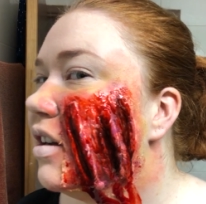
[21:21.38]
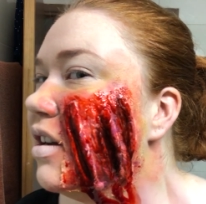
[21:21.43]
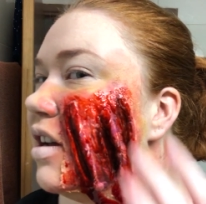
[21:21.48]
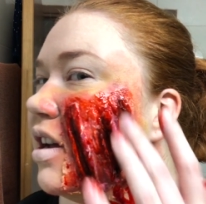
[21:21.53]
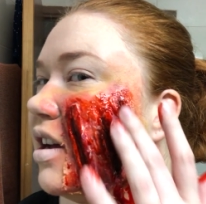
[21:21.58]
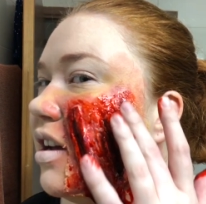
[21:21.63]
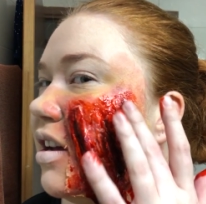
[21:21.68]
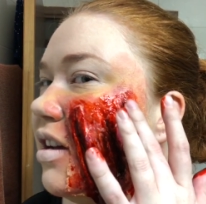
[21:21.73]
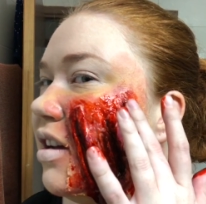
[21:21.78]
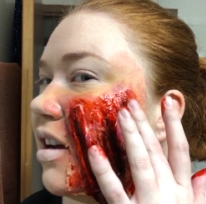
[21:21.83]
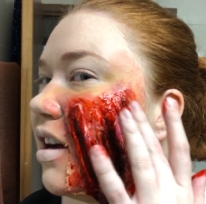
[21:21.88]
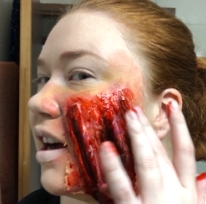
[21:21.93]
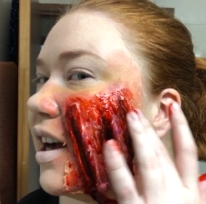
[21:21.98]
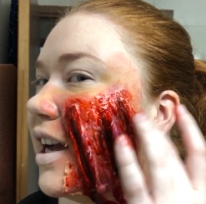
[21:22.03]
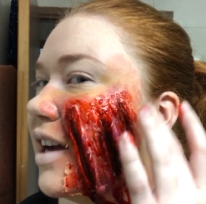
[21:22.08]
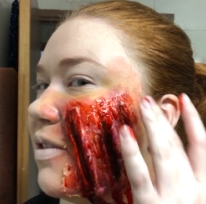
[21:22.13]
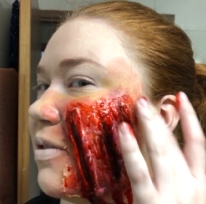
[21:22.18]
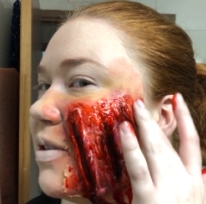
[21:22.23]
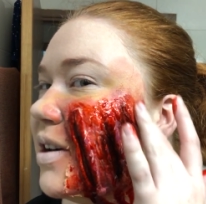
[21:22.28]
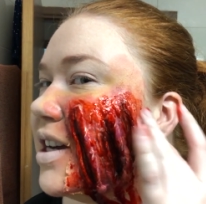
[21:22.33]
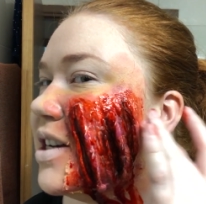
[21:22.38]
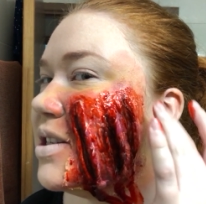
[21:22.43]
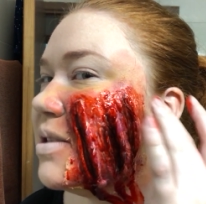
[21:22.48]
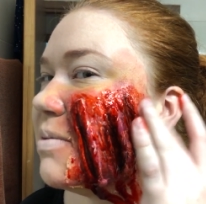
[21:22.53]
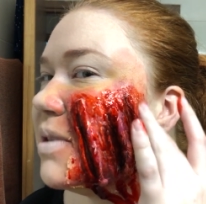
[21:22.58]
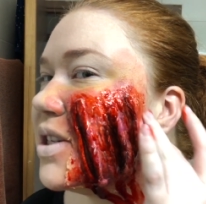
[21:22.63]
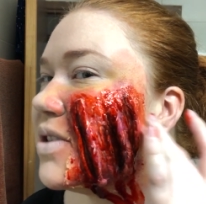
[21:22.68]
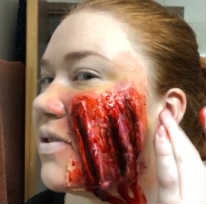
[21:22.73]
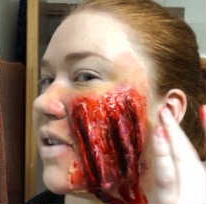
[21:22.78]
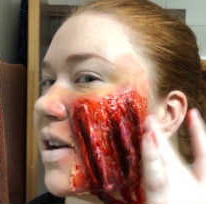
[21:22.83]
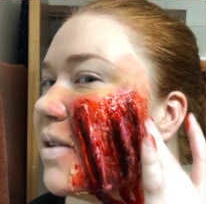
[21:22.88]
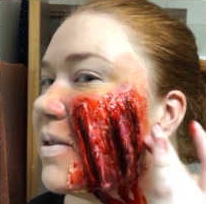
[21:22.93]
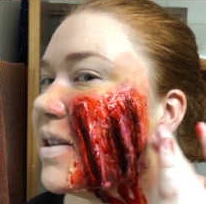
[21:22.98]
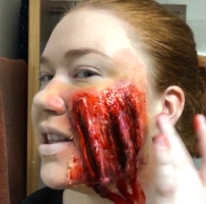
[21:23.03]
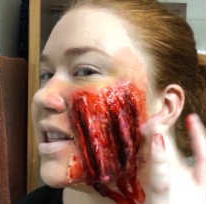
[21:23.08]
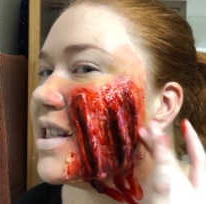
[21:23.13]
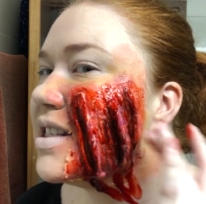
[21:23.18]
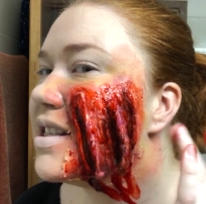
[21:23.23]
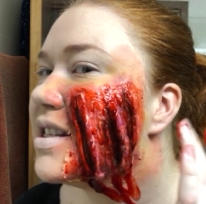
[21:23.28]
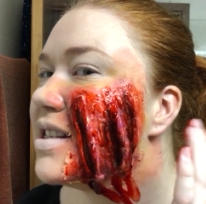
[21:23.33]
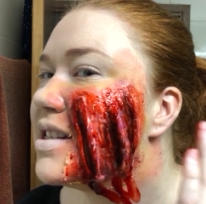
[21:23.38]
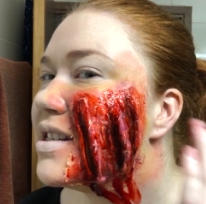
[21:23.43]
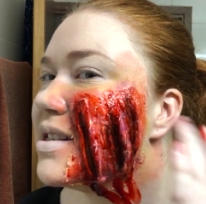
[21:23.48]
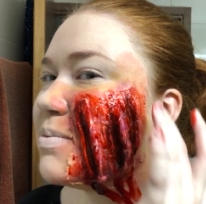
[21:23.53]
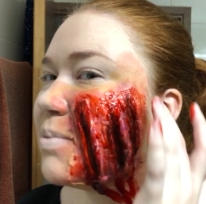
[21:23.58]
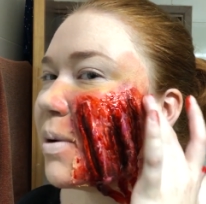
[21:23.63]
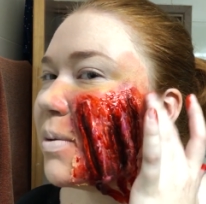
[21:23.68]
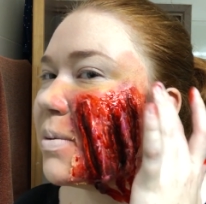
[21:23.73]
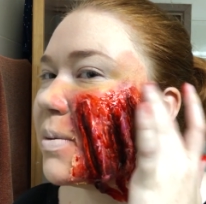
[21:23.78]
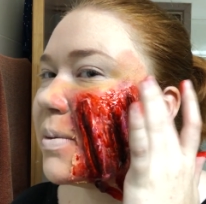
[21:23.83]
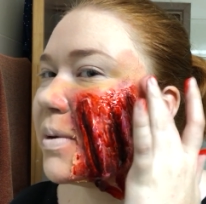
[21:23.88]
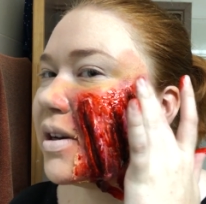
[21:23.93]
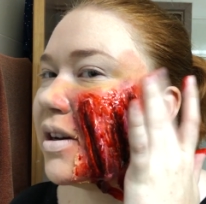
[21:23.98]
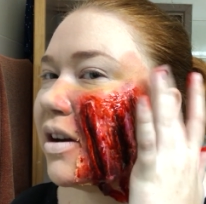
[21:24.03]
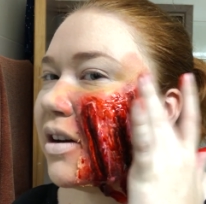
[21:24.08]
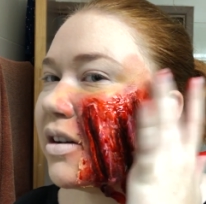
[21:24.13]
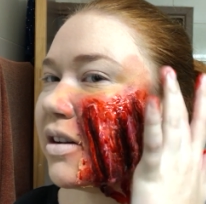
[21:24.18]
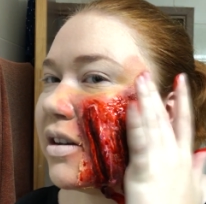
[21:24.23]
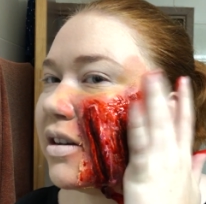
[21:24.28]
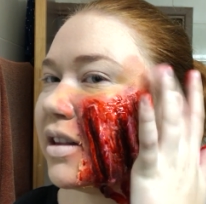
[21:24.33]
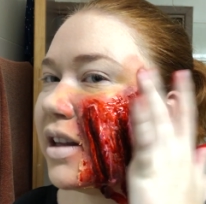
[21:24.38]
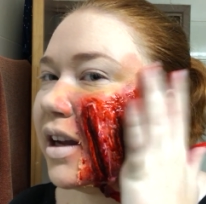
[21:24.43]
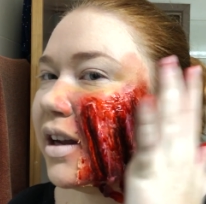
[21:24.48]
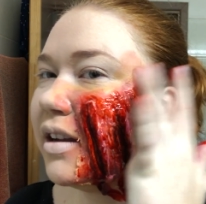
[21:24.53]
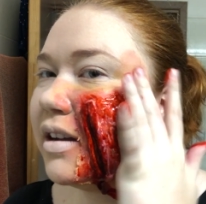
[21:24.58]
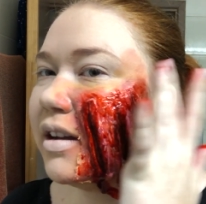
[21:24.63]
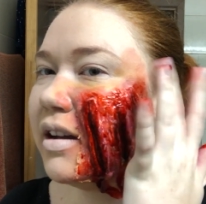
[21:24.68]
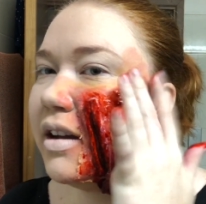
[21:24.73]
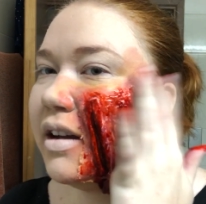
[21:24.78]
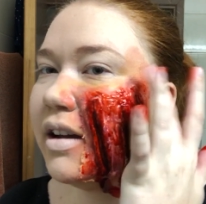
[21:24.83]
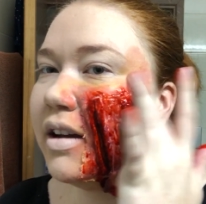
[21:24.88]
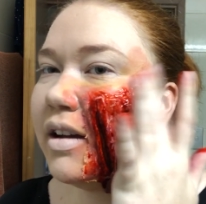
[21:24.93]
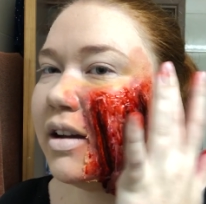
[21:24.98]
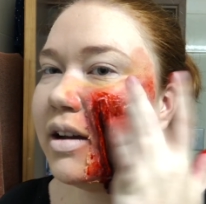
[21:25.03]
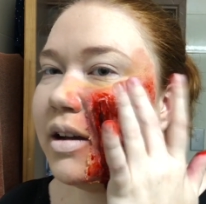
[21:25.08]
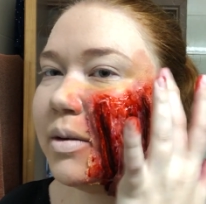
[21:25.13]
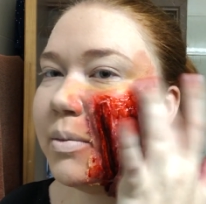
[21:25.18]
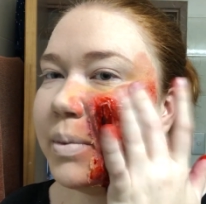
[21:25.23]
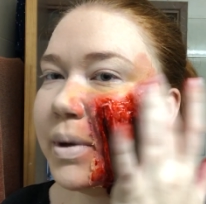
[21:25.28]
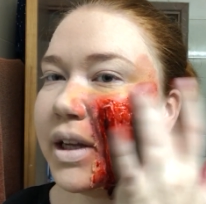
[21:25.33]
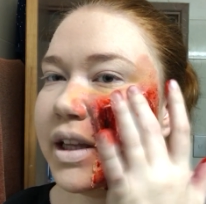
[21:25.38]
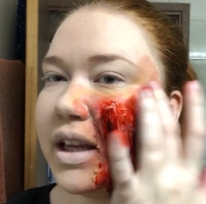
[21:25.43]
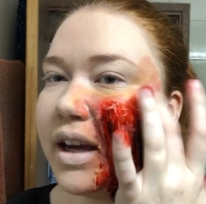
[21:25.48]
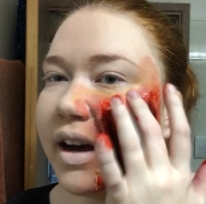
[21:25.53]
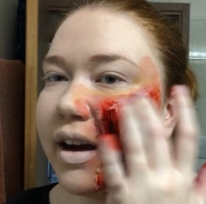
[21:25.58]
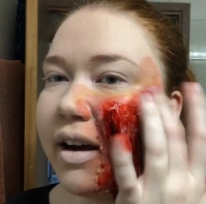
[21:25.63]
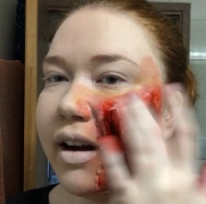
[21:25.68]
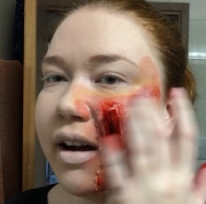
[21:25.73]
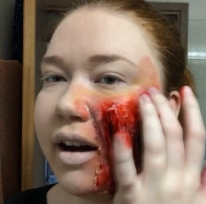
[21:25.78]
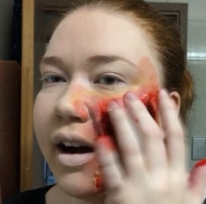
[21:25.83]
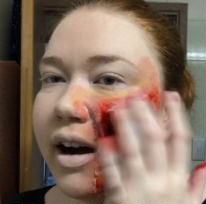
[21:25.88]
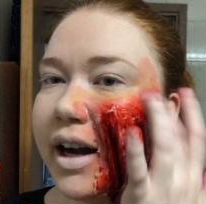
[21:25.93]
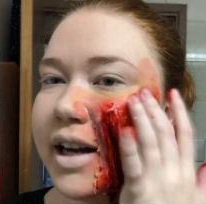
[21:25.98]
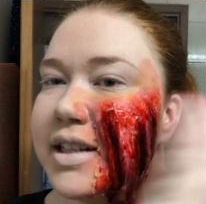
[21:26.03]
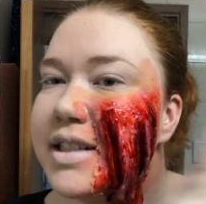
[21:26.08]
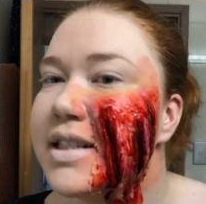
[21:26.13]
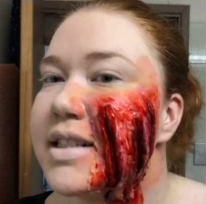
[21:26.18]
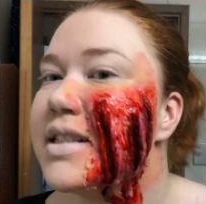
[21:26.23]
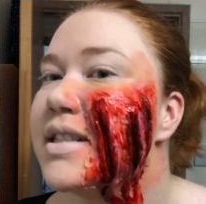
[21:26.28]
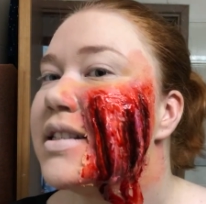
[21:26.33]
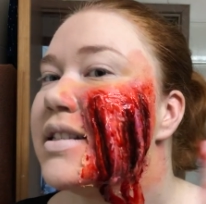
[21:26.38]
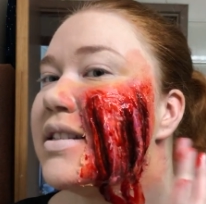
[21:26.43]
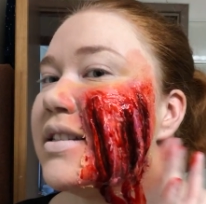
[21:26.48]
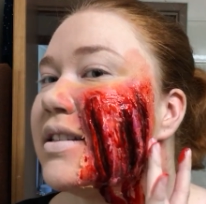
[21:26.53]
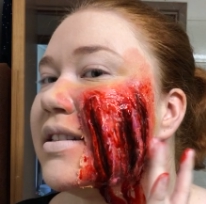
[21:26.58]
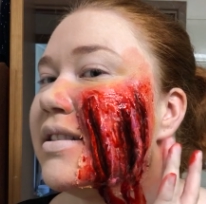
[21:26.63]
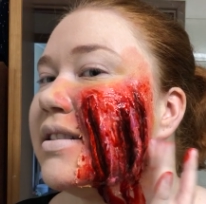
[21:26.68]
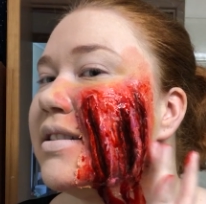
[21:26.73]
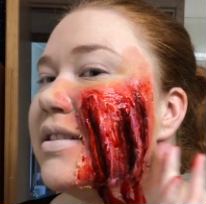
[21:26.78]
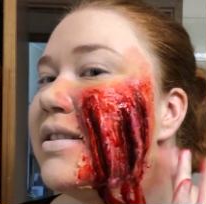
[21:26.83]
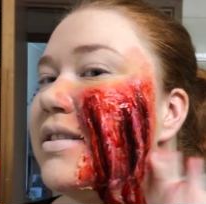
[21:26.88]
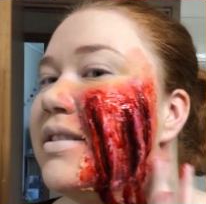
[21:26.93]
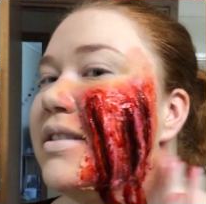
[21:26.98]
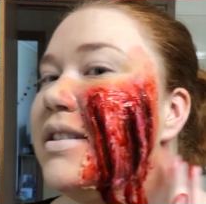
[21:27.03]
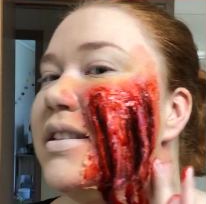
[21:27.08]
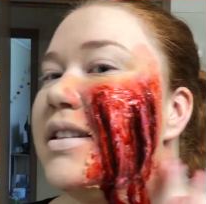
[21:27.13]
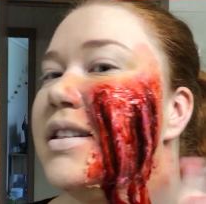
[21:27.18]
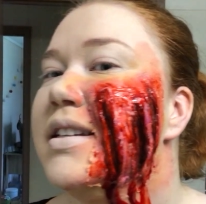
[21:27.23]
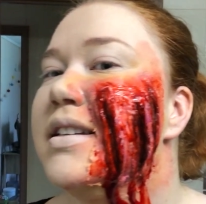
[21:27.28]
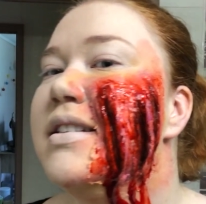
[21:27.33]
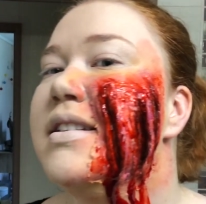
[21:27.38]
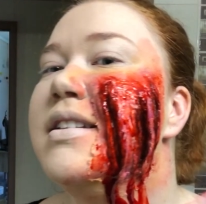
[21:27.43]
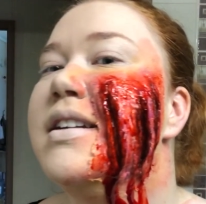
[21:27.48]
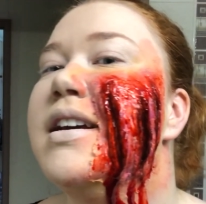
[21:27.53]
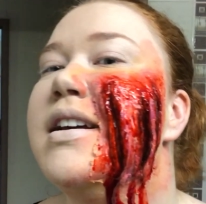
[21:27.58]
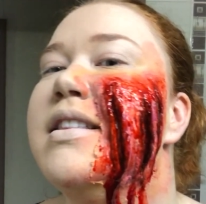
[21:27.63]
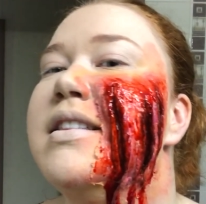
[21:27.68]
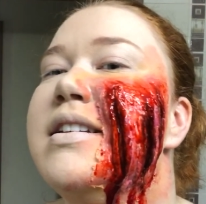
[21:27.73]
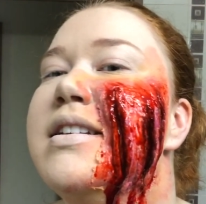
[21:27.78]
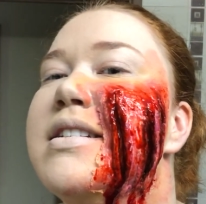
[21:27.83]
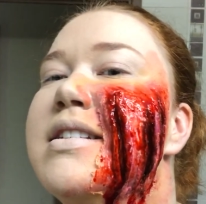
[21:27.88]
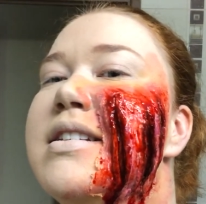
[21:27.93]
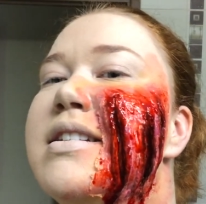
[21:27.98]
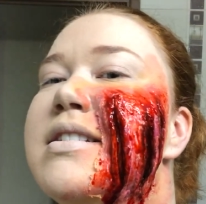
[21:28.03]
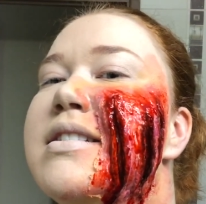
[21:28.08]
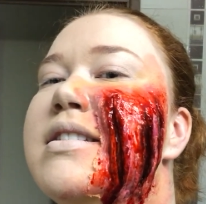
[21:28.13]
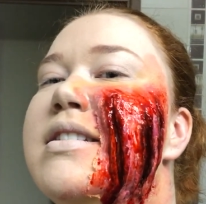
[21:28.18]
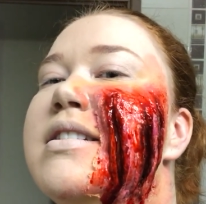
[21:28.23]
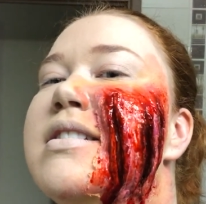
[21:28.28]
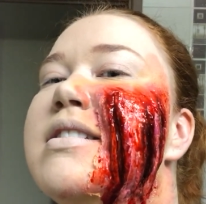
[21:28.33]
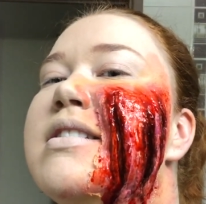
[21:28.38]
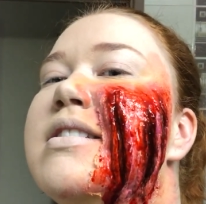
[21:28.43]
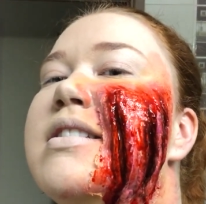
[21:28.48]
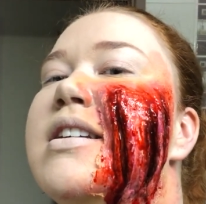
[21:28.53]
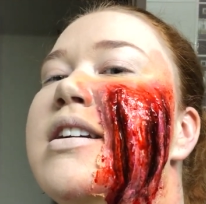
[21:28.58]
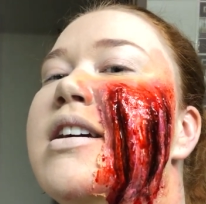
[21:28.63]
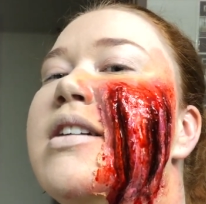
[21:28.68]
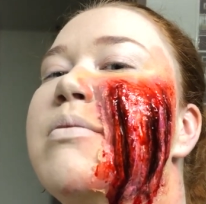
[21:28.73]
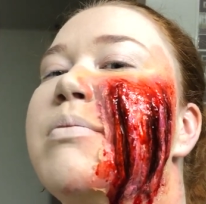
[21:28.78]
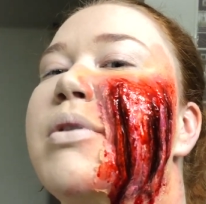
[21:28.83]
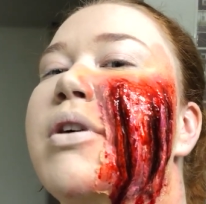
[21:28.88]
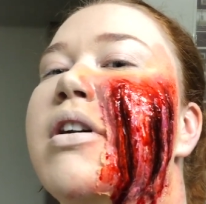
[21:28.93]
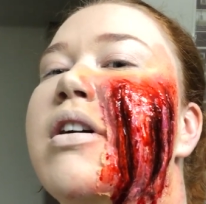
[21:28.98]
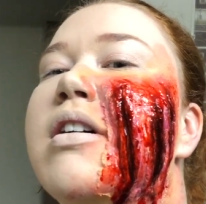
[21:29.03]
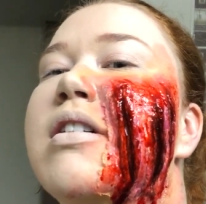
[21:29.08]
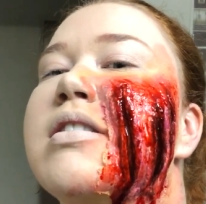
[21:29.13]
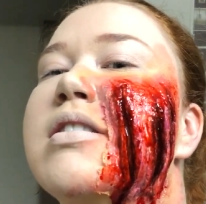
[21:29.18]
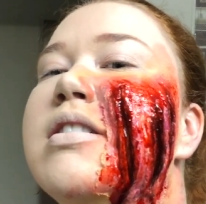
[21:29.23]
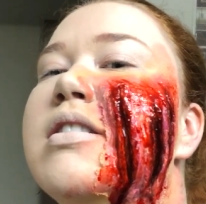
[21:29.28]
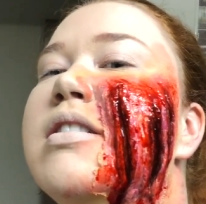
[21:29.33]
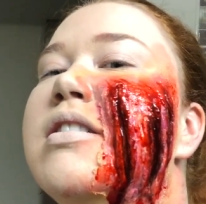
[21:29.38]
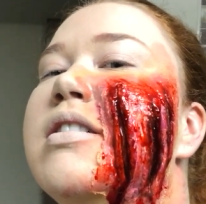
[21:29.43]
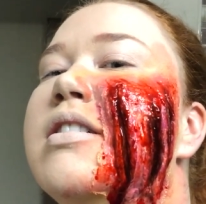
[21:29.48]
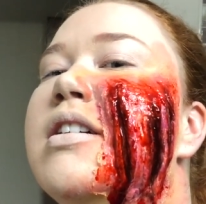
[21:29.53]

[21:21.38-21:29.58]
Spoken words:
I have way too much fun with this. This is probably not a good thing. But yeah, I just, and this is the end product.